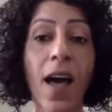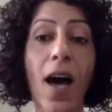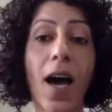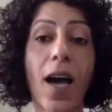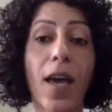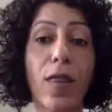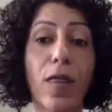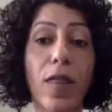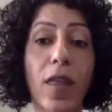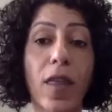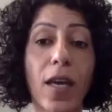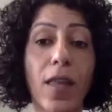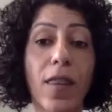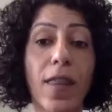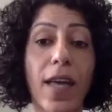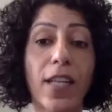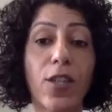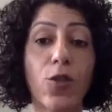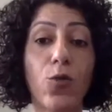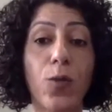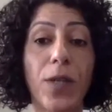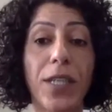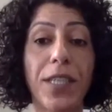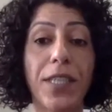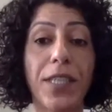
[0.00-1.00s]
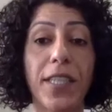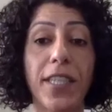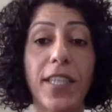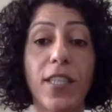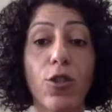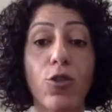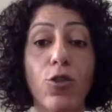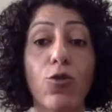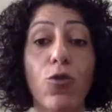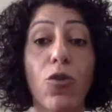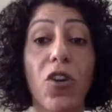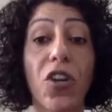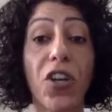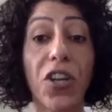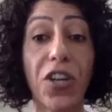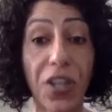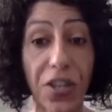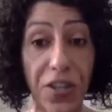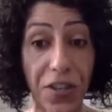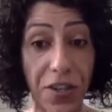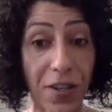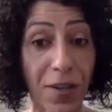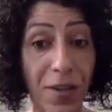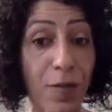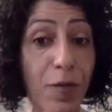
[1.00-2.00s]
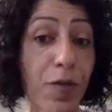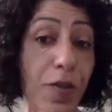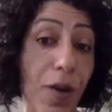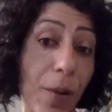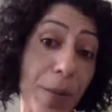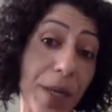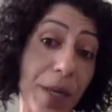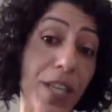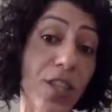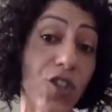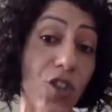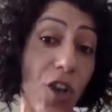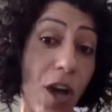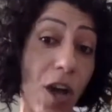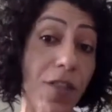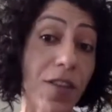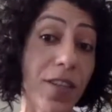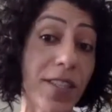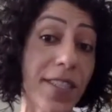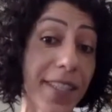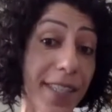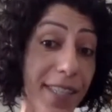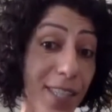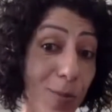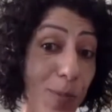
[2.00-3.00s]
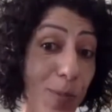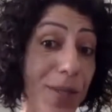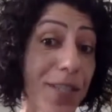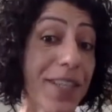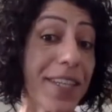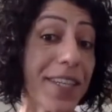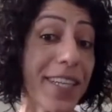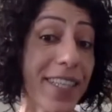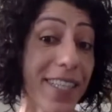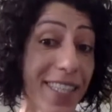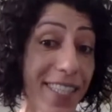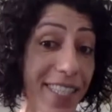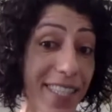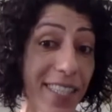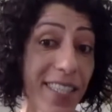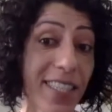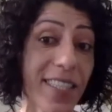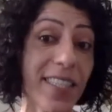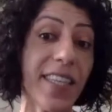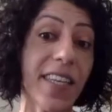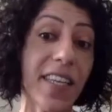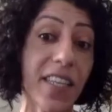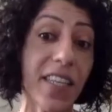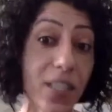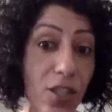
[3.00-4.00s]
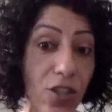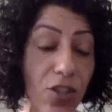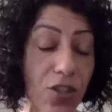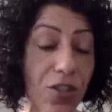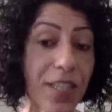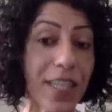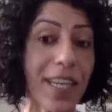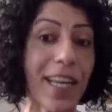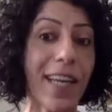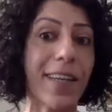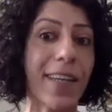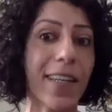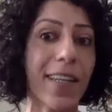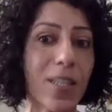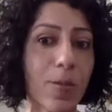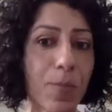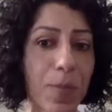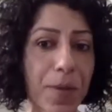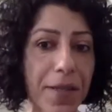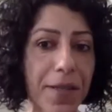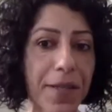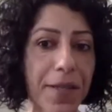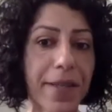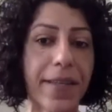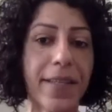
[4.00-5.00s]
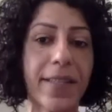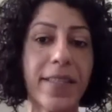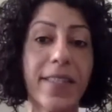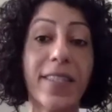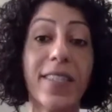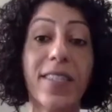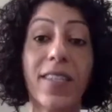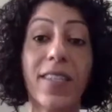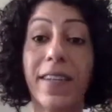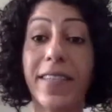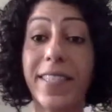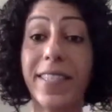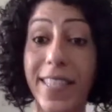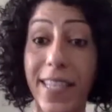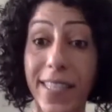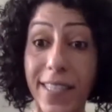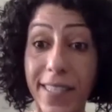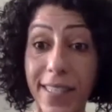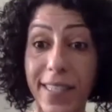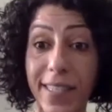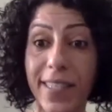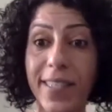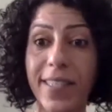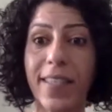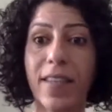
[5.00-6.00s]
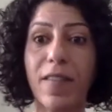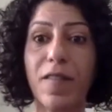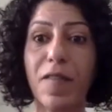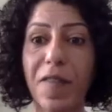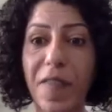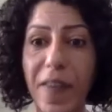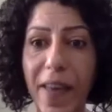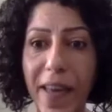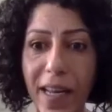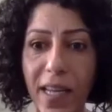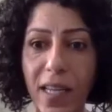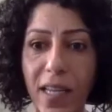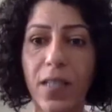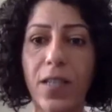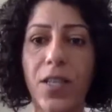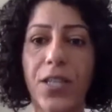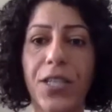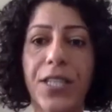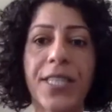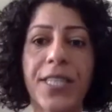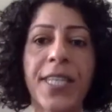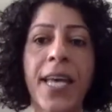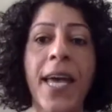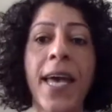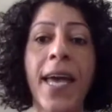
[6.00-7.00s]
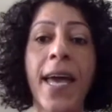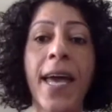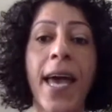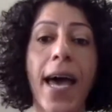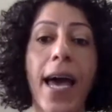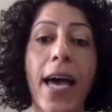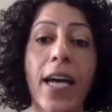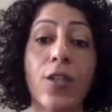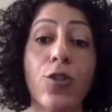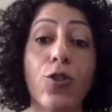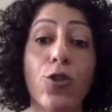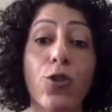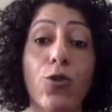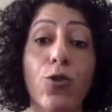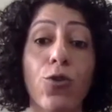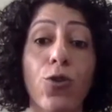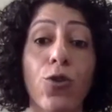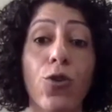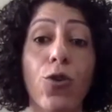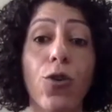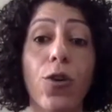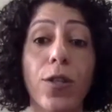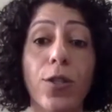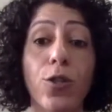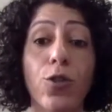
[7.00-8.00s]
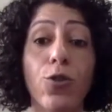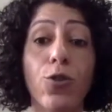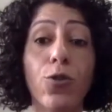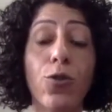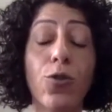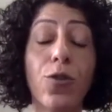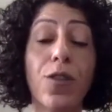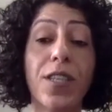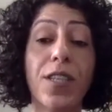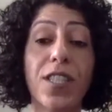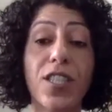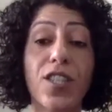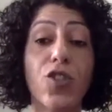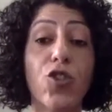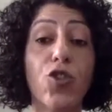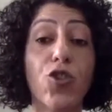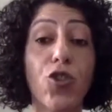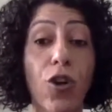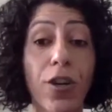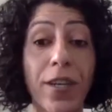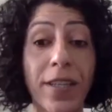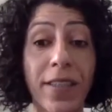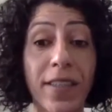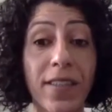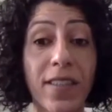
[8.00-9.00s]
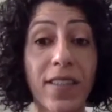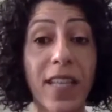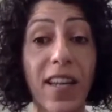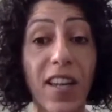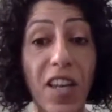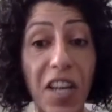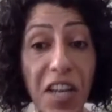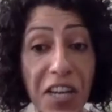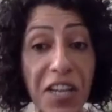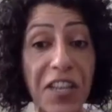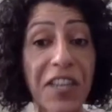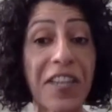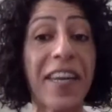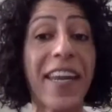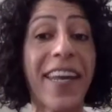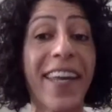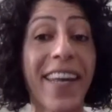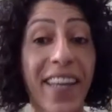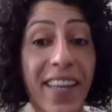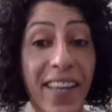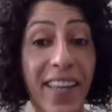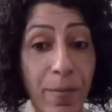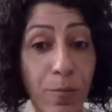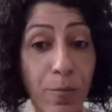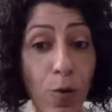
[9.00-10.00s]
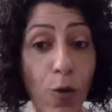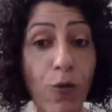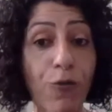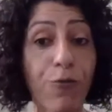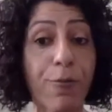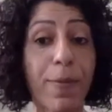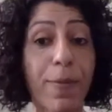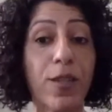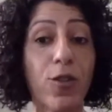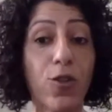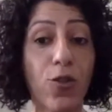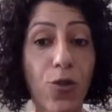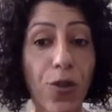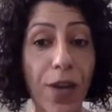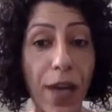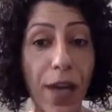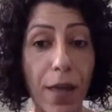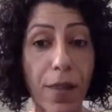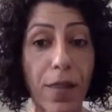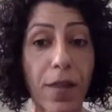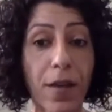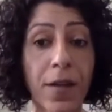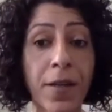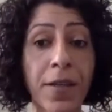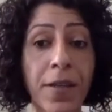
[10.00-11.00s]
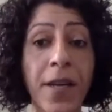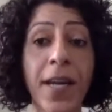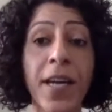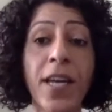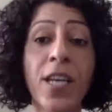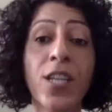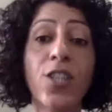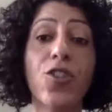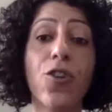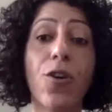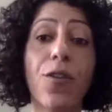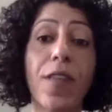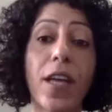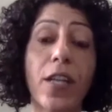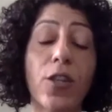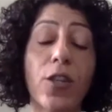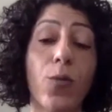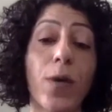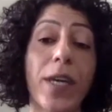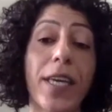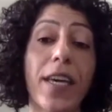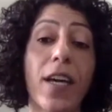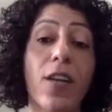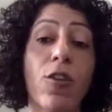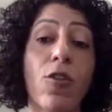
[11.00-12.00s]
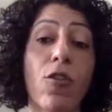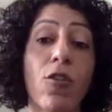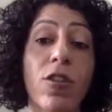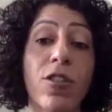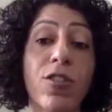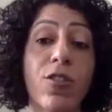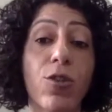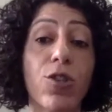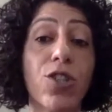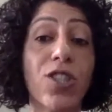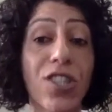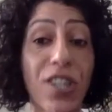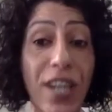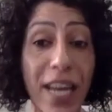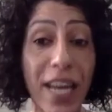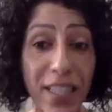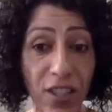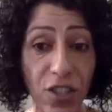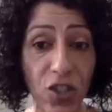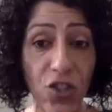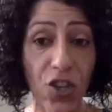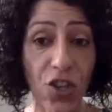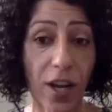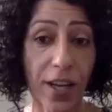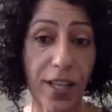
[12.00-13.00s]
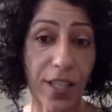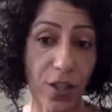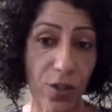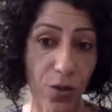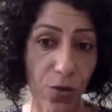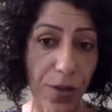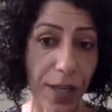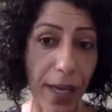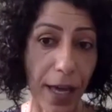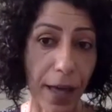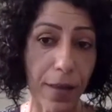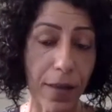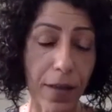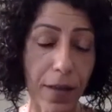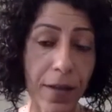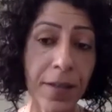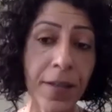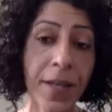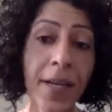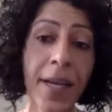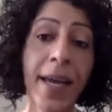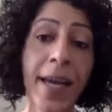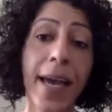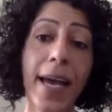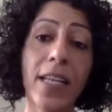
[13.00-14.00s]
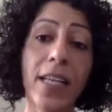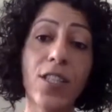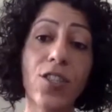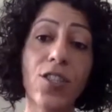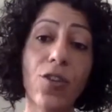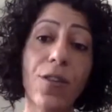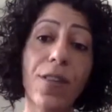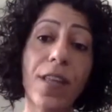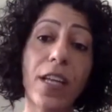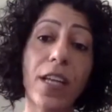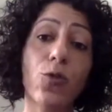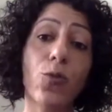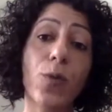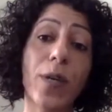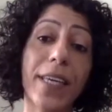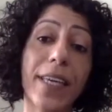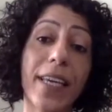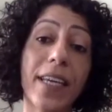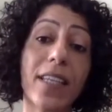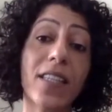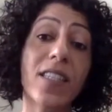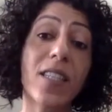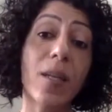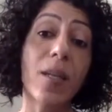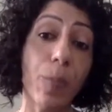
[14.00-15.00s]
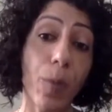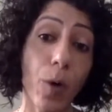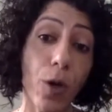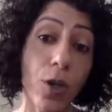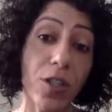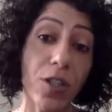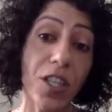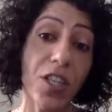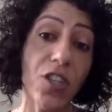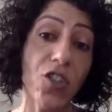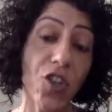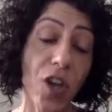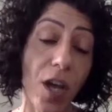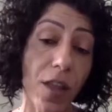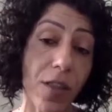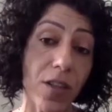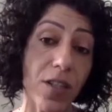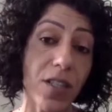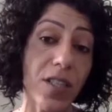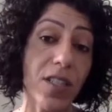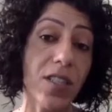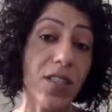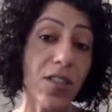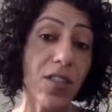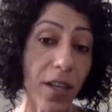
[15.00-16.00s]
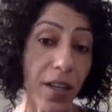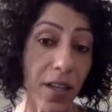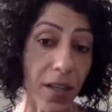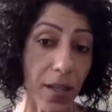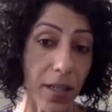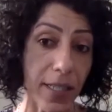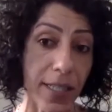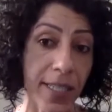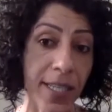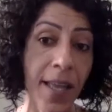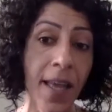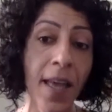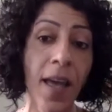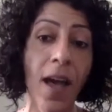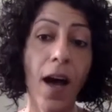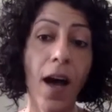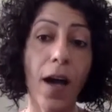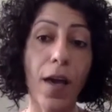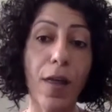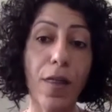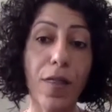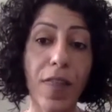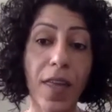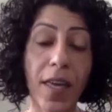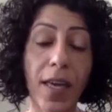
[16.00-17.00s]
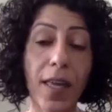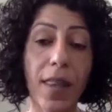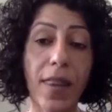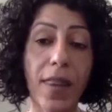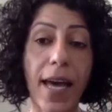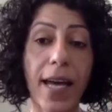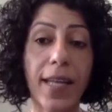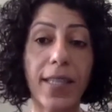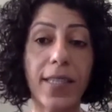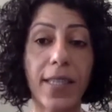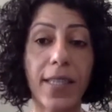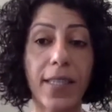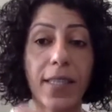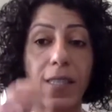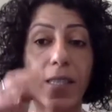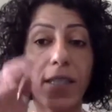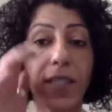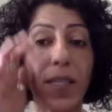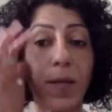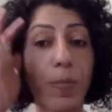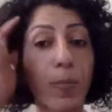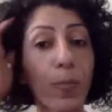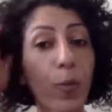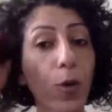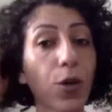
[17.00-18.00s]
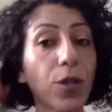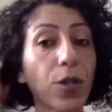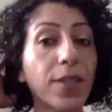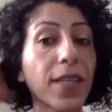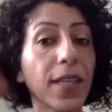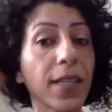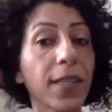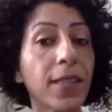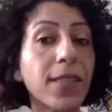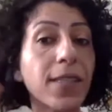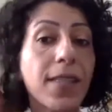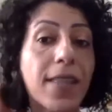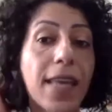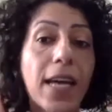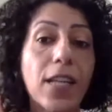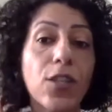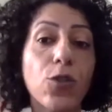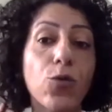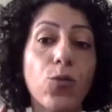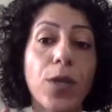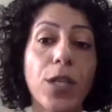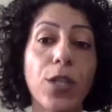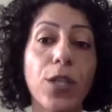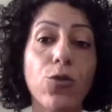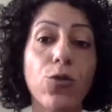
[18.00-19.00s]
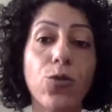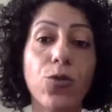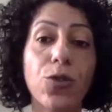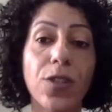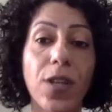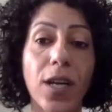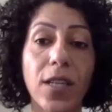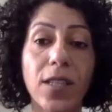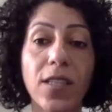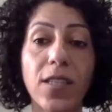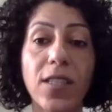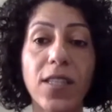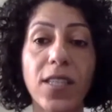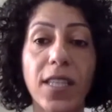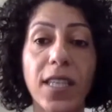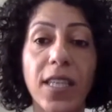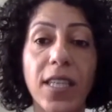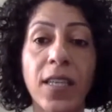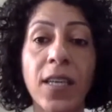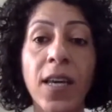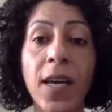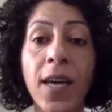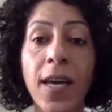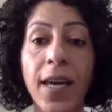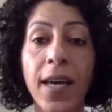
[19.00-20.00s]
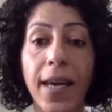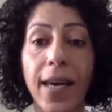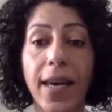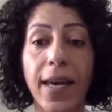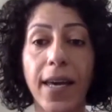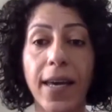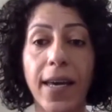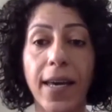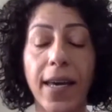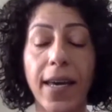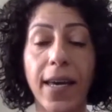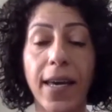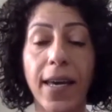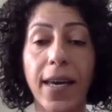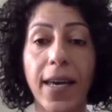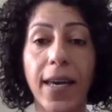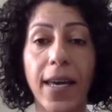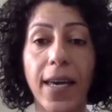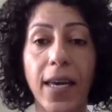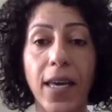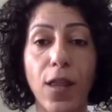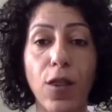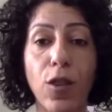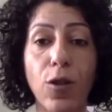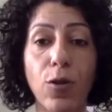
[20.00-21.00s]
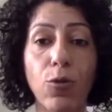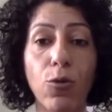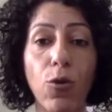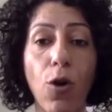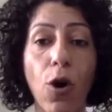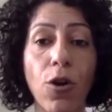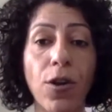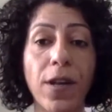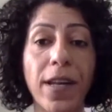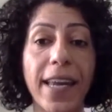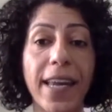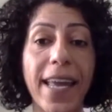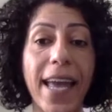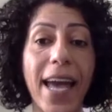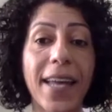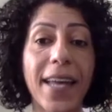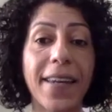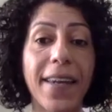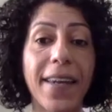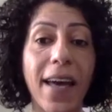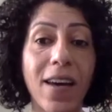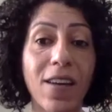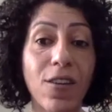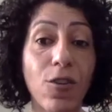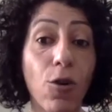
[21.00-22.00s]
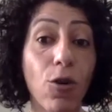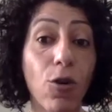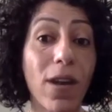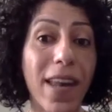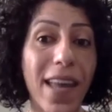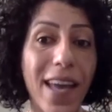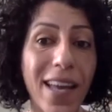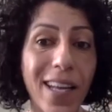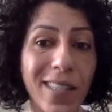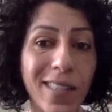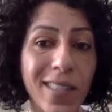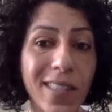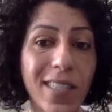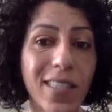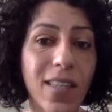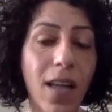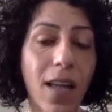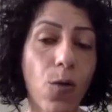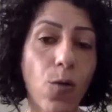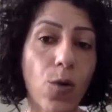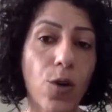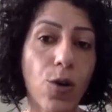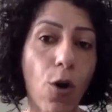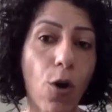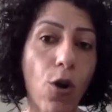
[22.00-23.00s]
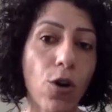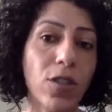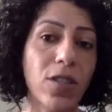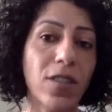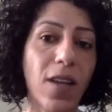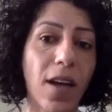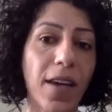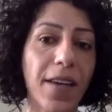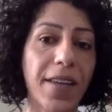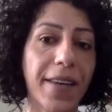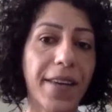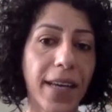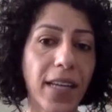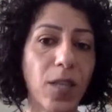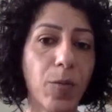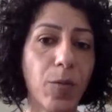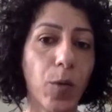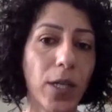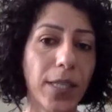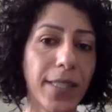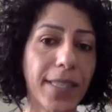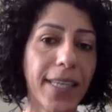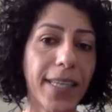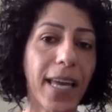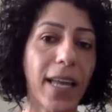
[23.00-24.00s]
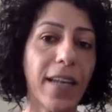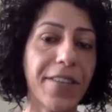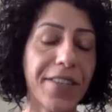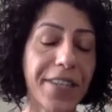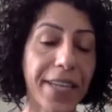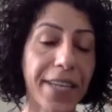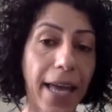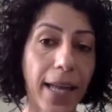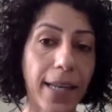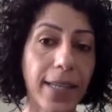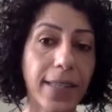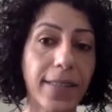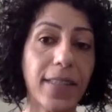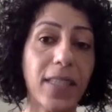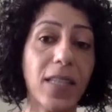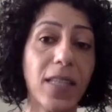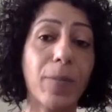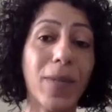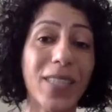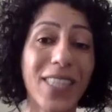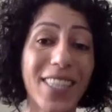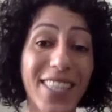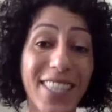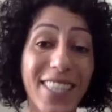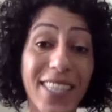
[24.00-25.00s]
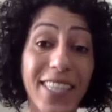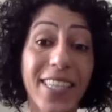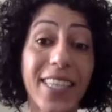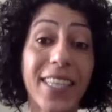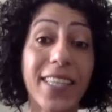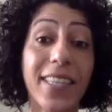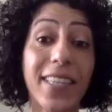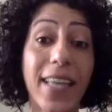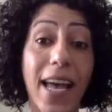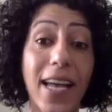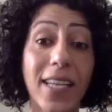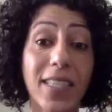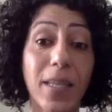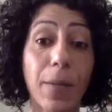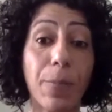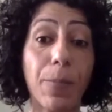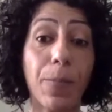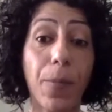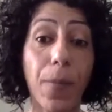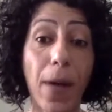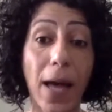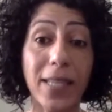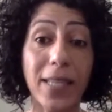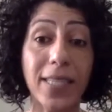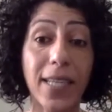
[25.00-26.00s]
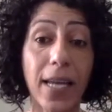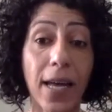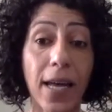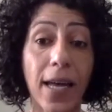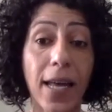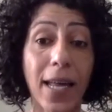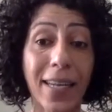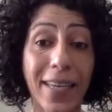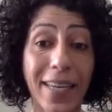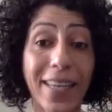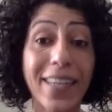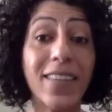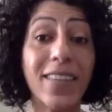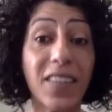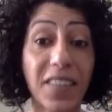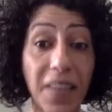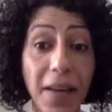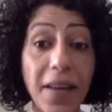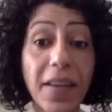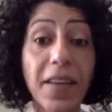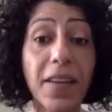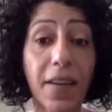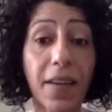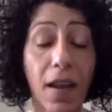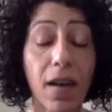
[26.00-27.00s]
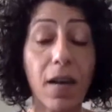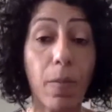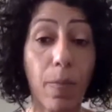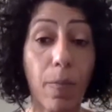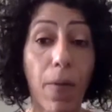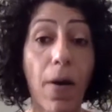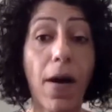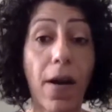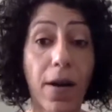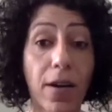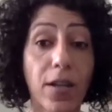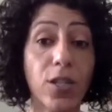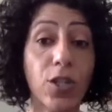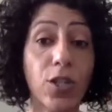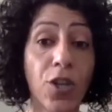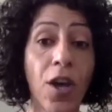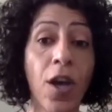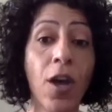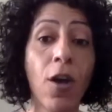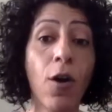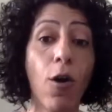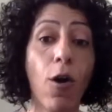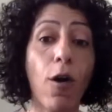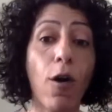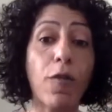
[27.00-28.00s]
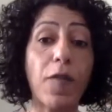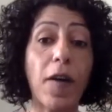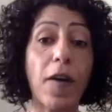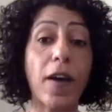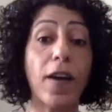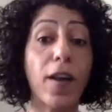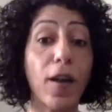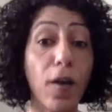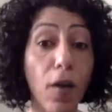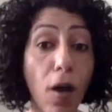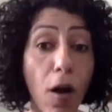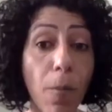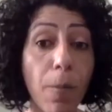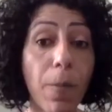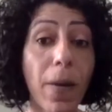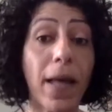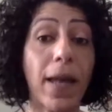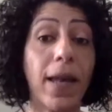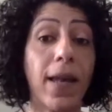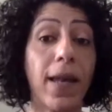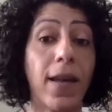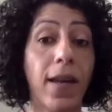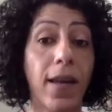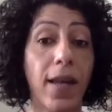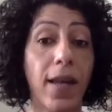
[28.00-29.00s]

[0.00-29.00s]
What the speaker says: I think that we need to learn from each other's experiences, history and experience, successes and failures, and to do this joint learning movement together so that we can also strategize together and so that we can support each other's struggles. I think that it is important that we do not see through only a narrow lens our own direct political reality, but see it as an integral part of a global